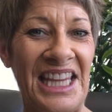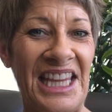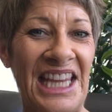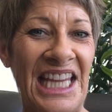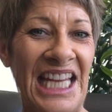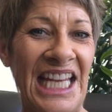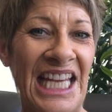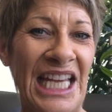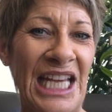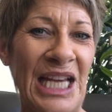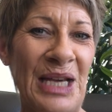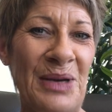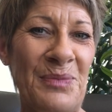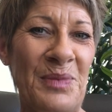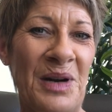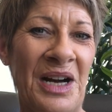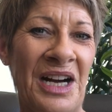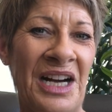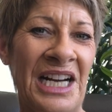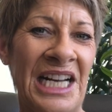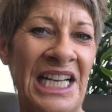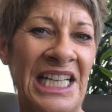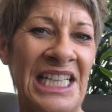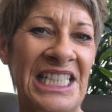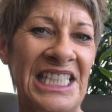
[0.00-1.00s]
thinking
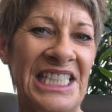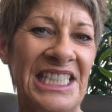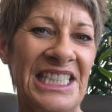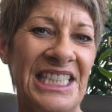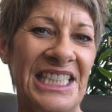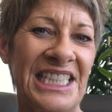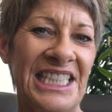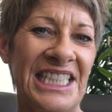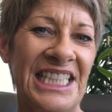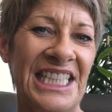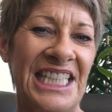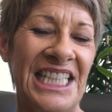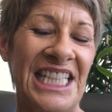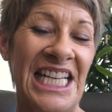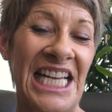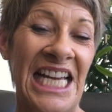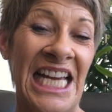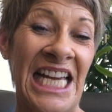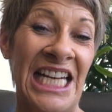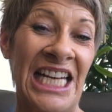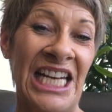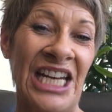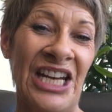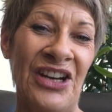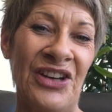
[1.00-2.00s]
mind,
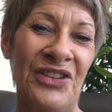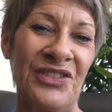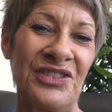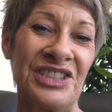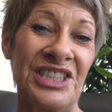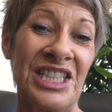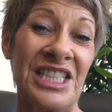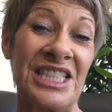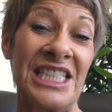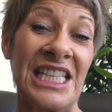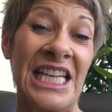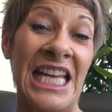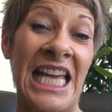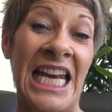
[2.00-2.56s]
allowing just